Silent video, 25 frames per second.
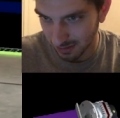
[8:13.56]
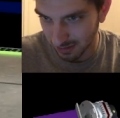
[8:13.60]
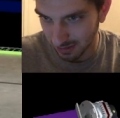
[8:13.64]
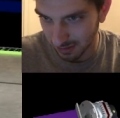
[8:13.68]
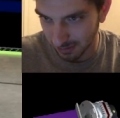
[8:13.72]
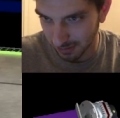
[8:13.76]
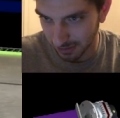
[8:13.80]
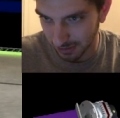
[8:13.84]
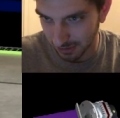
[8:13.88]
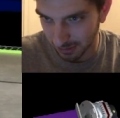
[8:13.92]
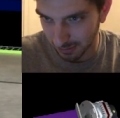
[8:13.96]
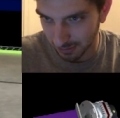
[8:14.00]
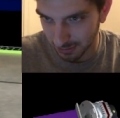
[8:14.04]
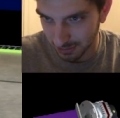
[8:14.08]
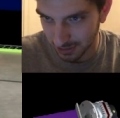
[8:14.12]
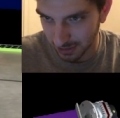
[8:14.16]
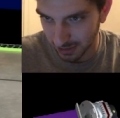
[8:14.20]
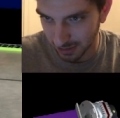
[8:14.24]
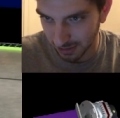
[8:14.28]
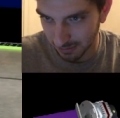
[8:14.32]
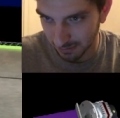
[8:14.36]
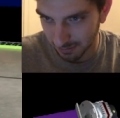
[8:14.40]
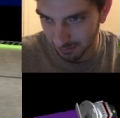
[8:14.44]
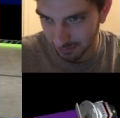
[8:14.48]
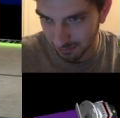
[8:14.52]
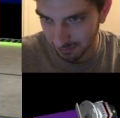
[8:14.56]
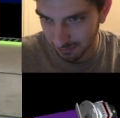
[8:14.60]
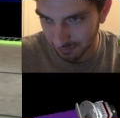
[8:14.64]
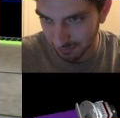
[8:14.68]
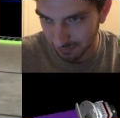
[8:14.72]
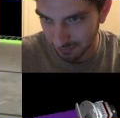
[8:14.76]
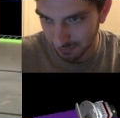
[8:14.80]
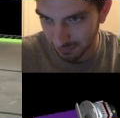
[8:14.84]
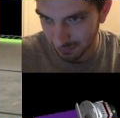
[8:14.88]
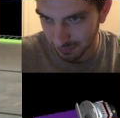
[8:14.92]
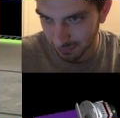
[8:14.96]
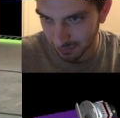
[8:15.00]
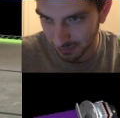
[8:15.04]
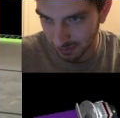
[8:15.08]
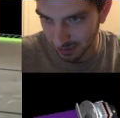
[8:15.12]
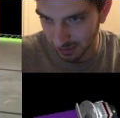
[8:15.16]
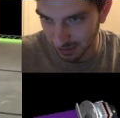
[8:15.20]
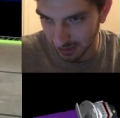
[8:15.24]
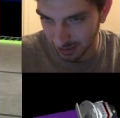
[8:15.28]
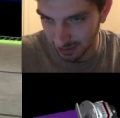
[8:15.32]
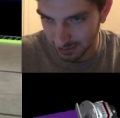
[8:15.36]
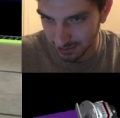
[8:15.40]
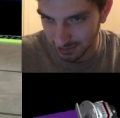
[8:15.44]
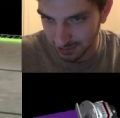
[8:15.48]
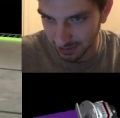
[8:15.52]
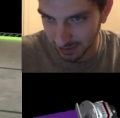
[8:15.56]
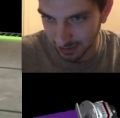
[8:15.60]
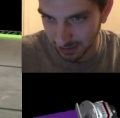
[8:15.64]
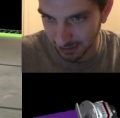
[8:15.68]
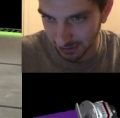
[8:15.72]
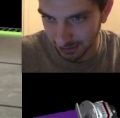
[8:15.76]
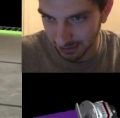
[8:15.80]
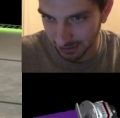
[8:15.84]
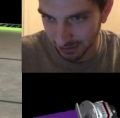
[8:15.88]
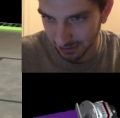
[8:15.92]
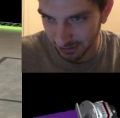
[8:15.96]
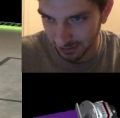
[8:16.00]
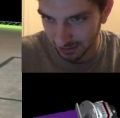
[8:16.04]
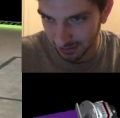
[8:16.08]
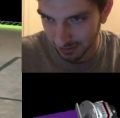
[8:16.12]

Come on, you're almost there. He lost another.